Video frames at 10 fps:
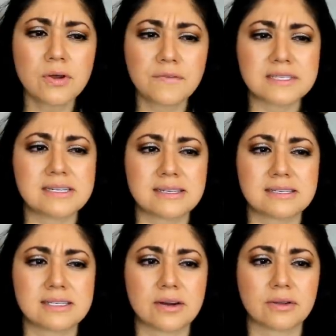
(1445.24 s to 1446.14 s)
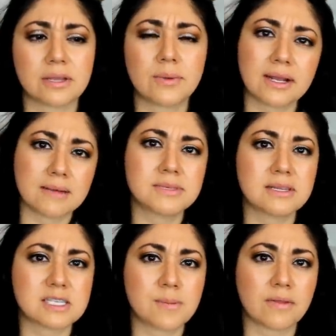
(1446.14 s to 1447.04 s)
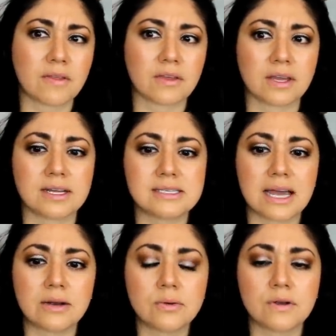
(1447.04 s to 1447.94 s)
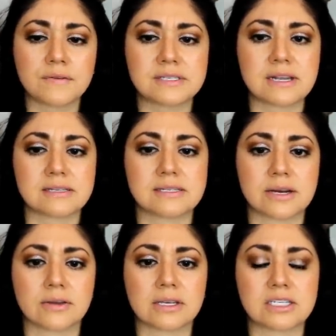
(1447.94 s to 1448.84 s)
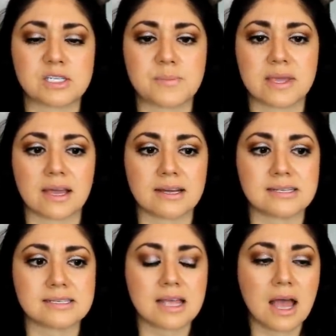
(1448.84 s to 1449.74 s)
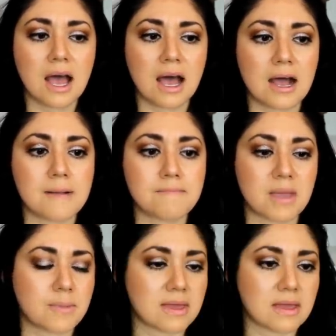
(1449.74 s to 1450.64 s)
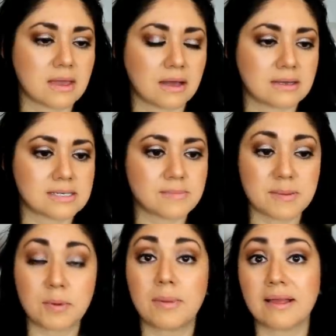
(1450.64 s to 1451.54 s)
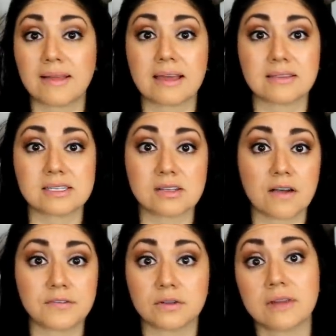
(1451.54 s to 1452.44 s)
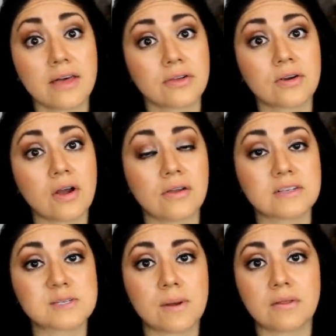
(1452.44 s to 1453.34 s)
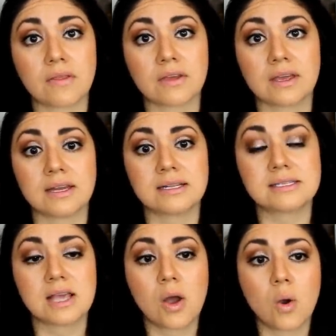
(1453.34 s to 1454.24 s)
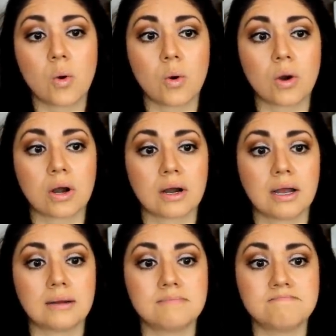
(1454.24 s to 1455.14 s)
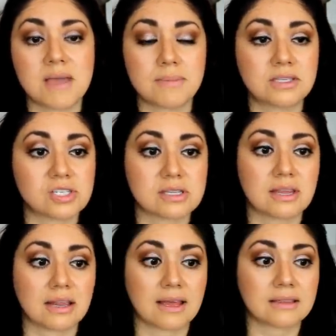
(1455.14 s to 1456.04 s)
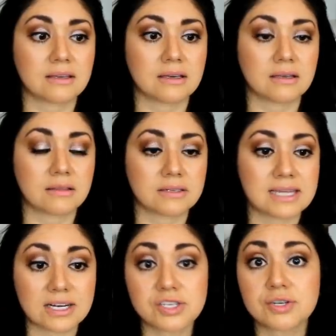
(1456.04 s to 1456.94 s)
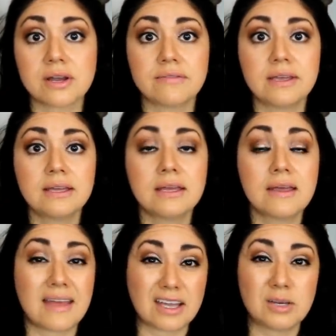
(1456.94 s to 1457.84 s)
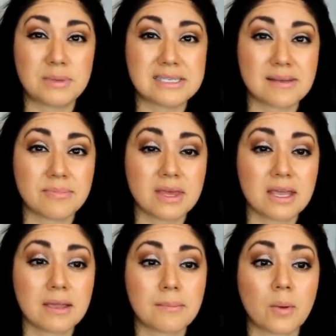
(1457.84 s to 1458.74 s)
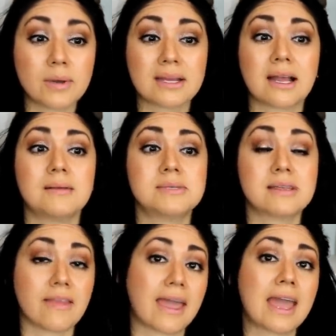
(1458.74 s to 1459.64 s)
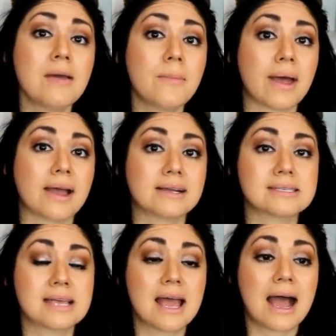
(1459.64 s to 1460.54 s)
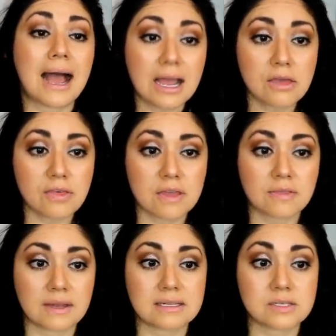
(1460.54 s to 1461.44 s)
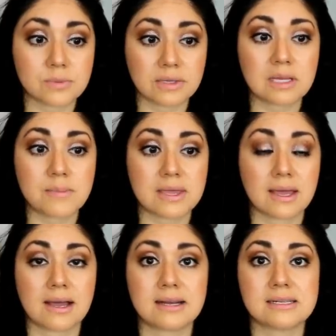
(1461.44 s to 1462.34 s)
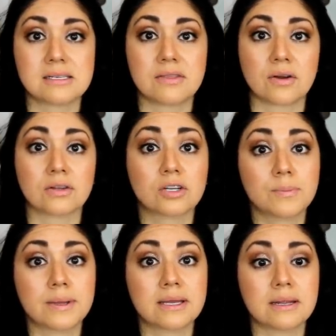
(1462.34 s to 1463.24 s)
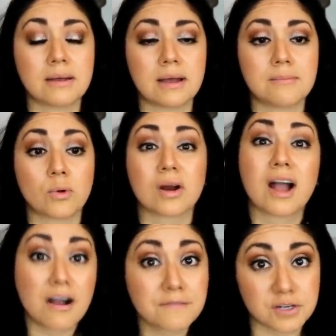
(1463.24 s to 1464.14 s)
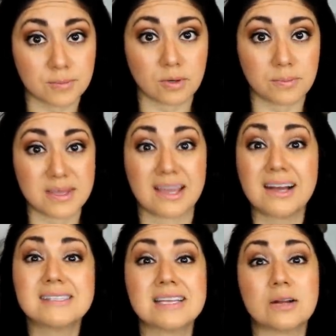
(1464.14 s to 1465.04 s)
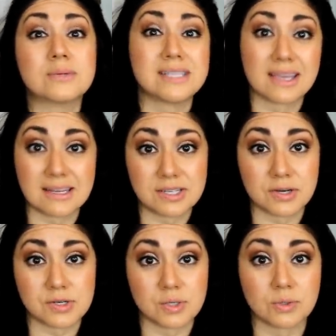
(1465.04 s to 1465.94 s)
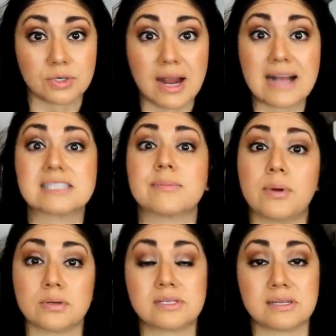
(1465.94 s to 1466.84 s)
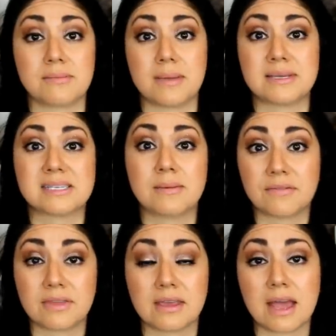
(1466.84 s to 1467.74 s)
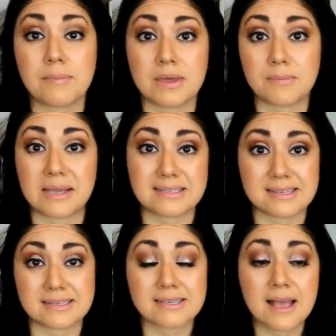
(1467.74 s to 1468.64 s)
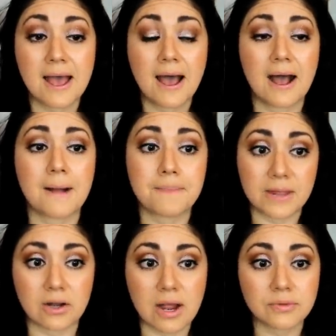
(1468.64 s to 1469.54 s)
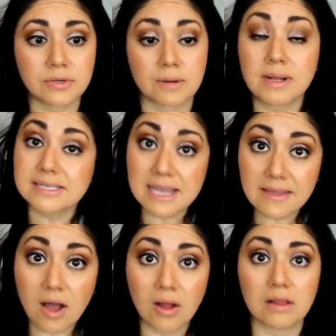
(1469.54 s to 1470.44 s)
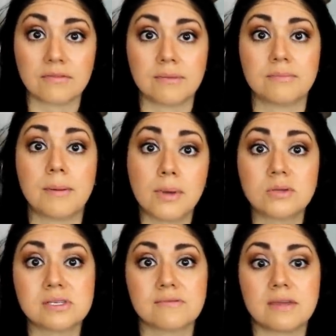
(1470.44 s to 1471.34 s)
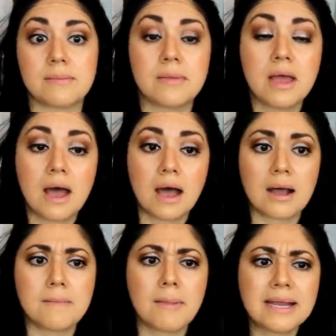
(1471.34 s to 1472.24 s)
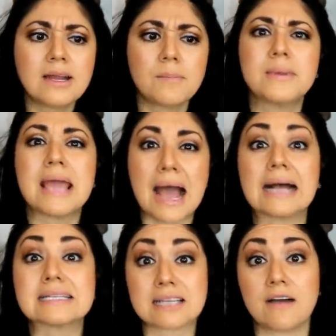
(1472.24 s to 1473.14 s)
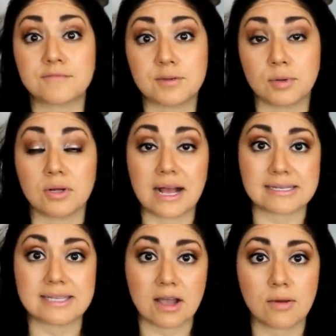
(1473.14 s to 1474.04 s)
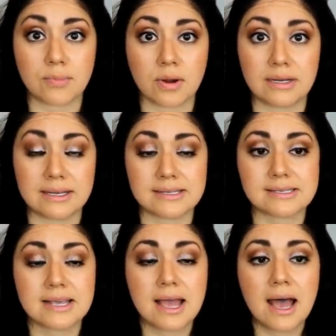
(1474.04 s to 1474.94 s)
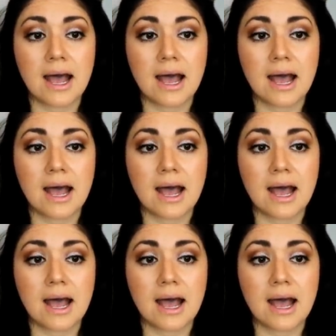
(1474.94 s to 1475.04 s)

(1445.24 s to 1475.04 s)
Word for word: know if it's necessarily, when it comes to the small leather goods, I don't know if it's necessarily just because um, maybe uh, some people might like the softer leather on the small leather goods or um, maybe just they like the, the texture of it. That could be something. But when it comes to the handbags, I think that it's really because they're a little bit uh, more comfortable because they don't dig into your shoulder as opposed to maybe some of the epi pieces um, that are out there. I'm not saying that all of them, but most of them uh, might not be as comfortable as the Empreinte is.